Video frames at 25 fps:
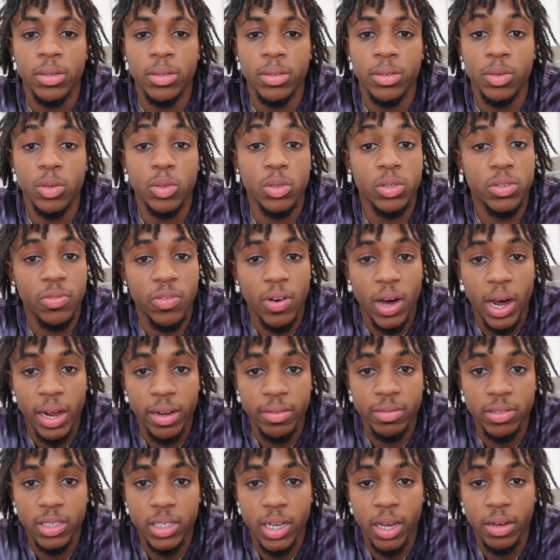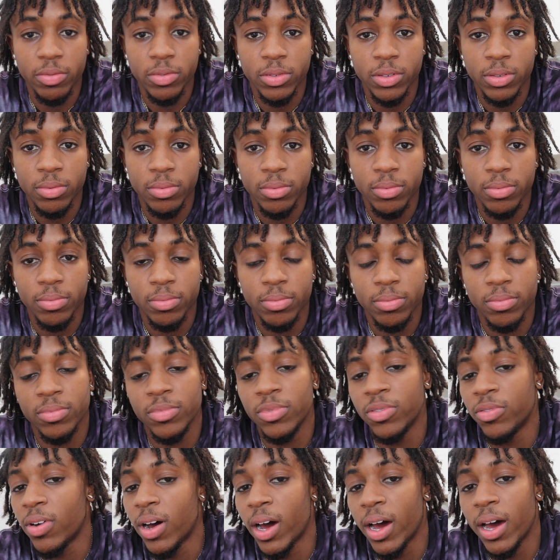who's 5'7",
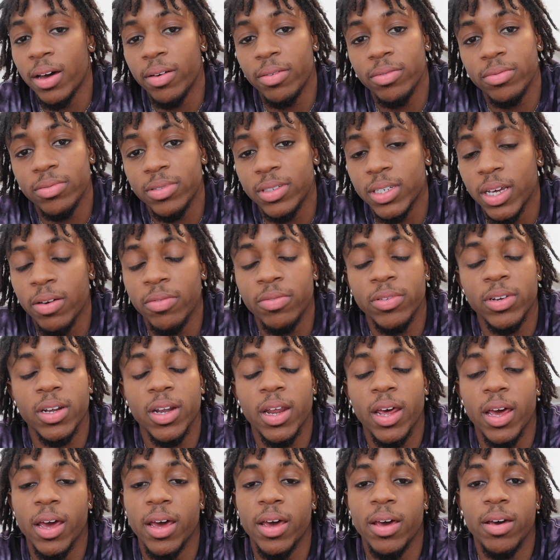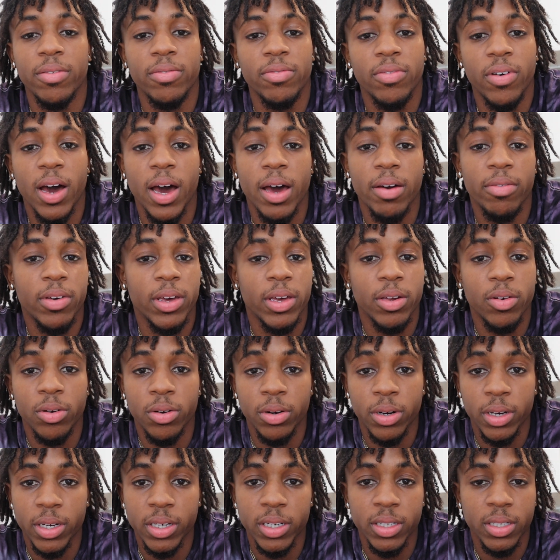5'7 and a half, 5'8
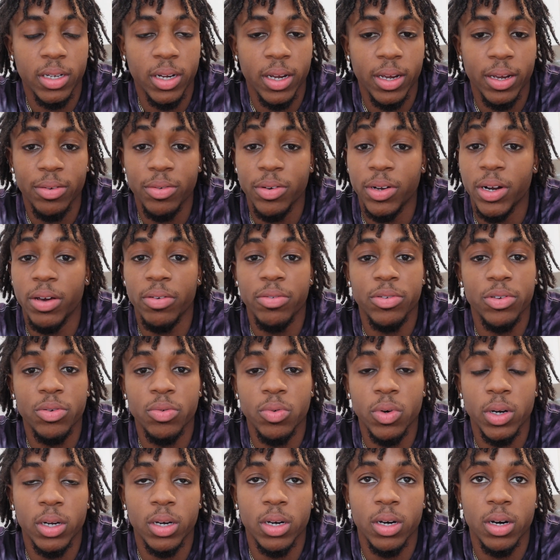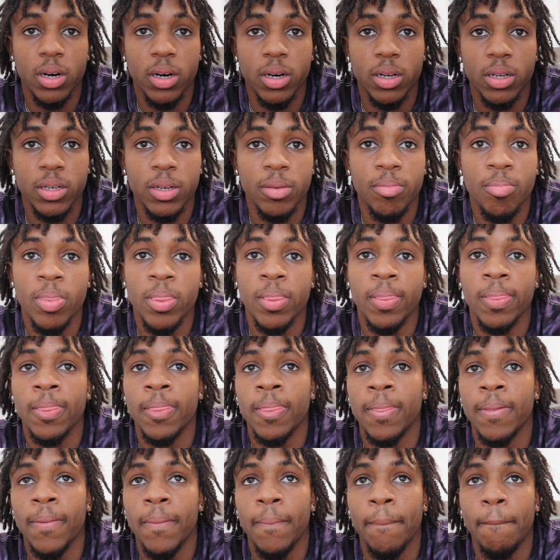on a good day, whatever you want to call it.
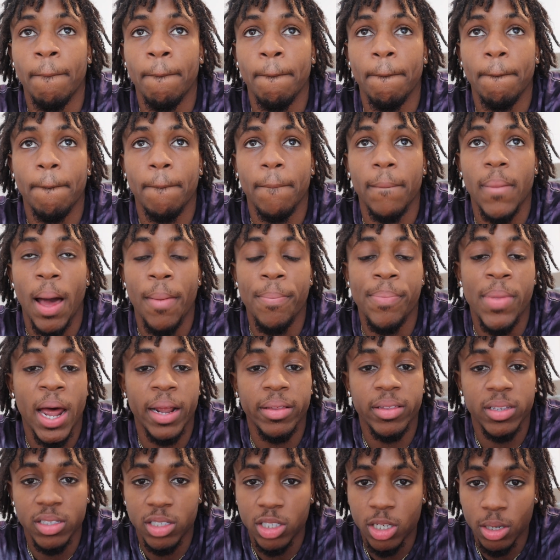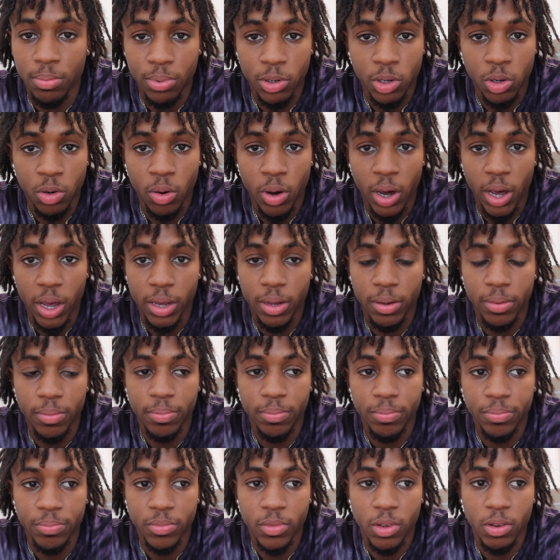I'm not the typical height
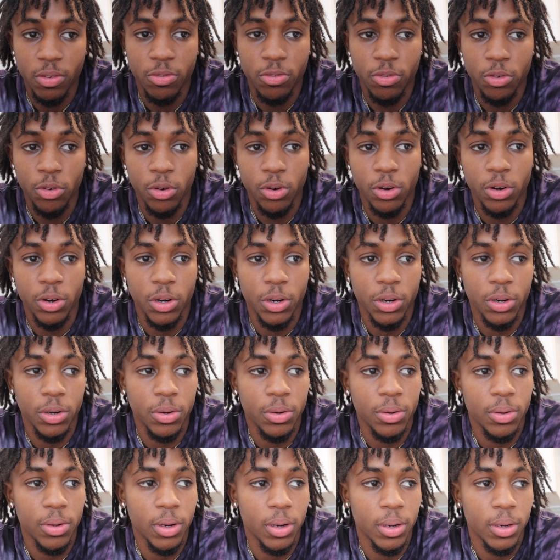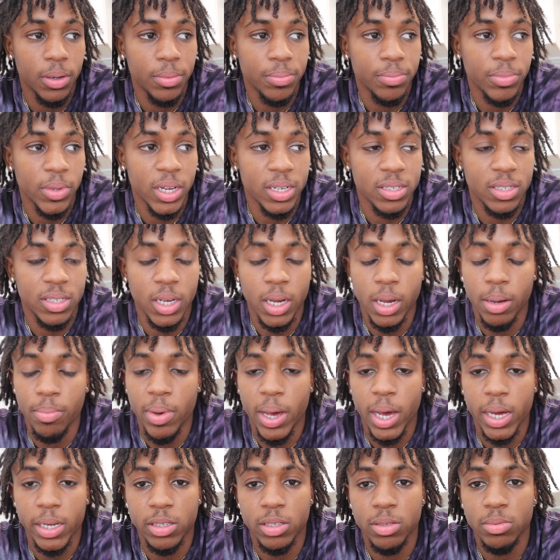for, let's say, a
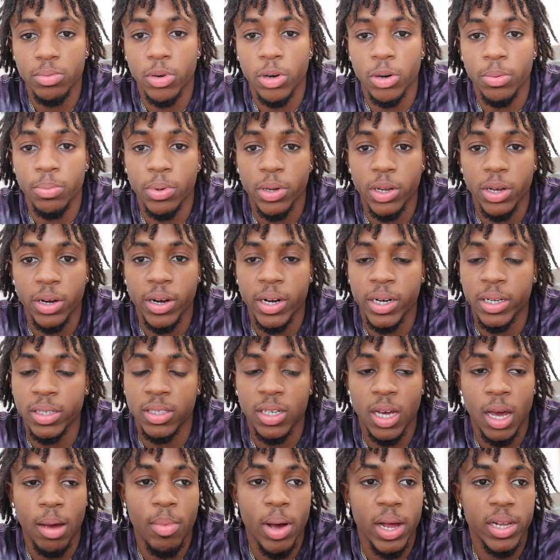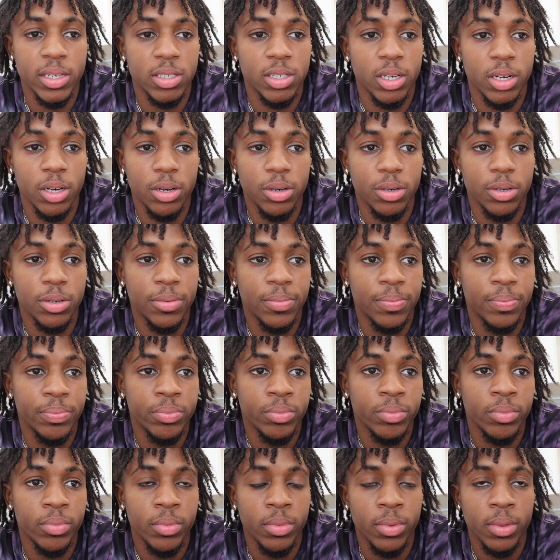basketball player. Anytime I tell
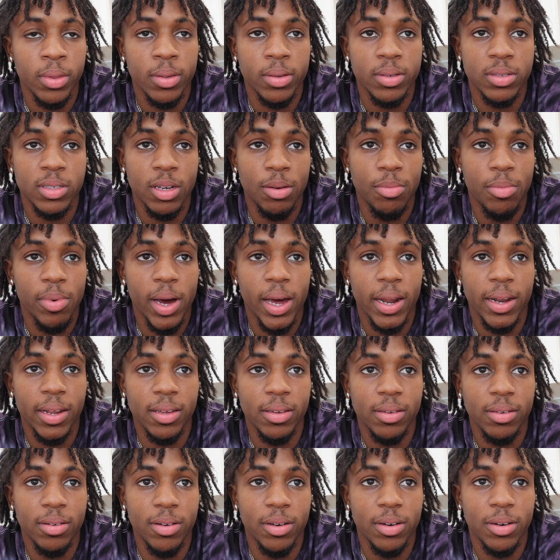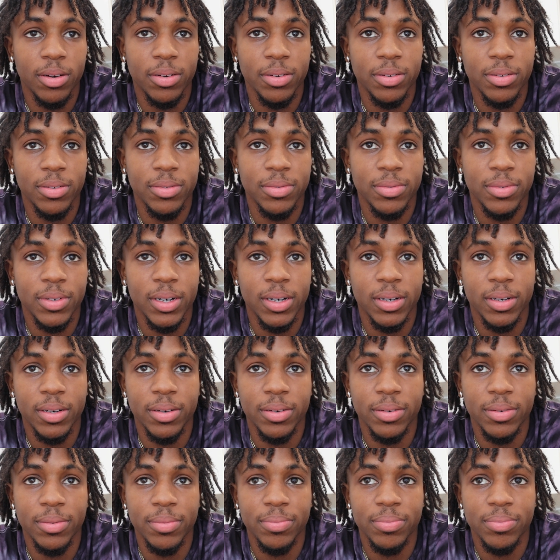somebody,
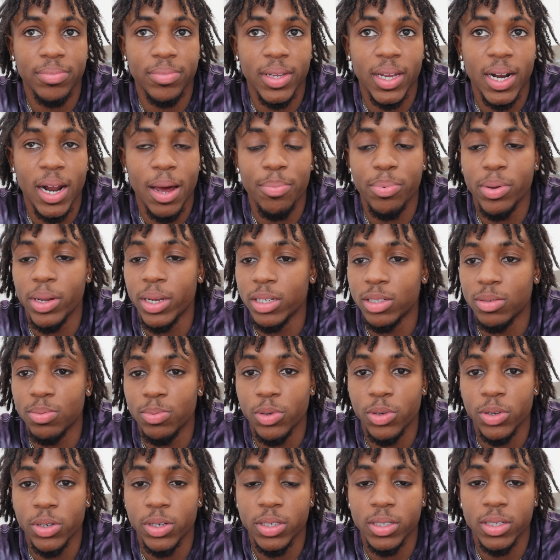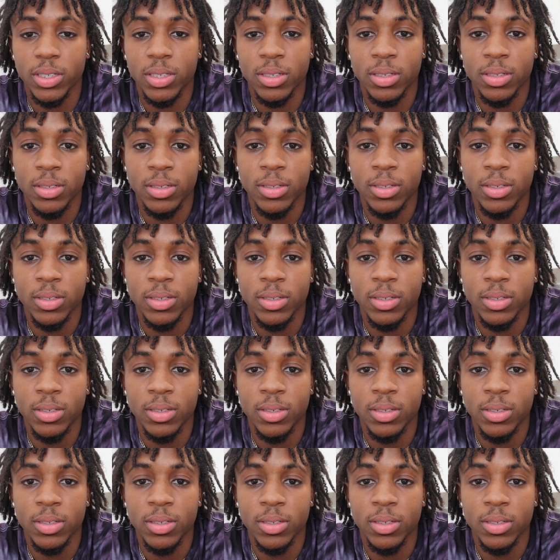that I play sports,